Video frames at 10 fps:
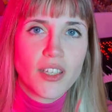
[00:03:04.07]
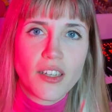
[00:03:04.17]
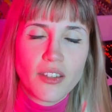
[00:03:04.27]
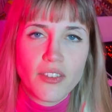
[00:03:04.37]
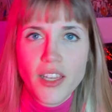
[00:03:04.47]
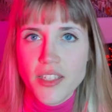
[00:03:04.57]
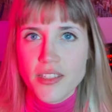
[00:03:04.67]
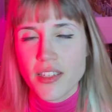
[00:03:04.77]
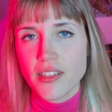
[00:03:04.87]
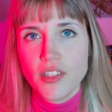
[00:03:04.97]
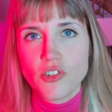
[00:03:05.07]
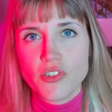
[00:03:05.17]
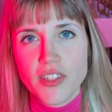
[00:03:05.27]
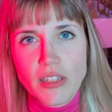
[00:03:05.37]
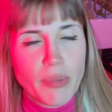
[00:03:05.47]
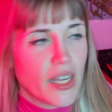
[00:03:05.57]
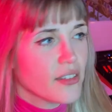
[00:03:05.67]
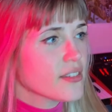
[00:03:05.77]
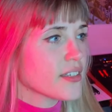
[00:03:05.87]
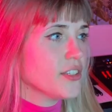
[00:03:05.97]
exciting and interesting
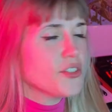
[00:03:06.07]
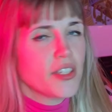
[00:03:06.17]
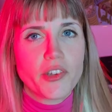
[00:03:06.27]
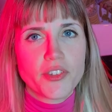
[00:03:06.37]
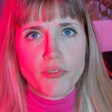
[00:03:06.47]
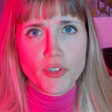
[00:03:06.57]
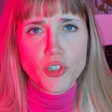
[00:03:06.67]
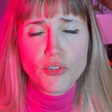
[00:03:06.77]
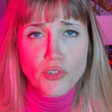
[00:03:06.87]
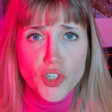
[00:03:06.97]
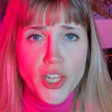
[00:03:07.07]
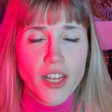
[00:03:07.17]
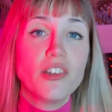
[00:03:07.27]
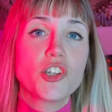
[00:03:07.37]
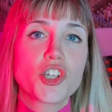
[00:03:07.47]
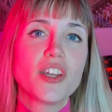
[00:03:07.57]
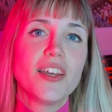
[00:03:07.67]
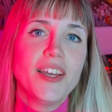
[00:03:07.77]
buttons and you set yourself a huge challenge,